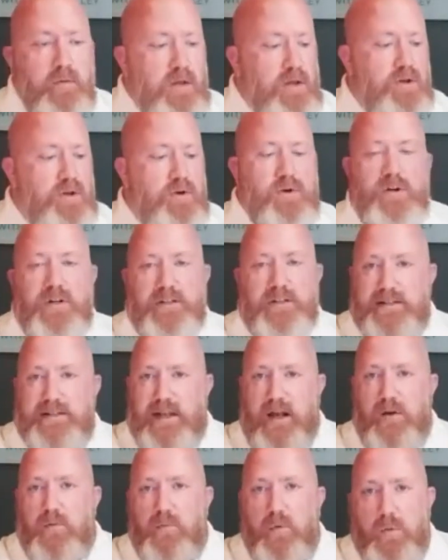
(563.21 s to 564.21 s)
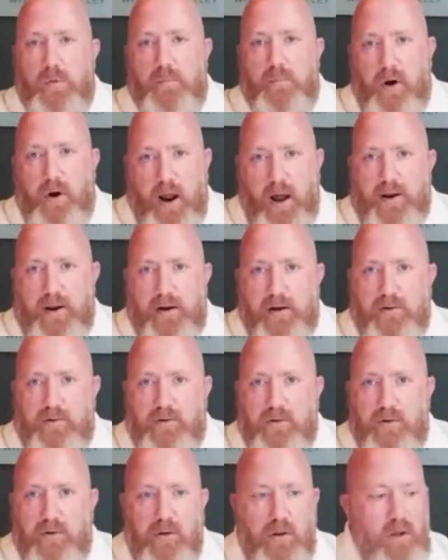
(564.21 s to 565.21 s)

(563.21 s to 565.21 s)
You could sell more products.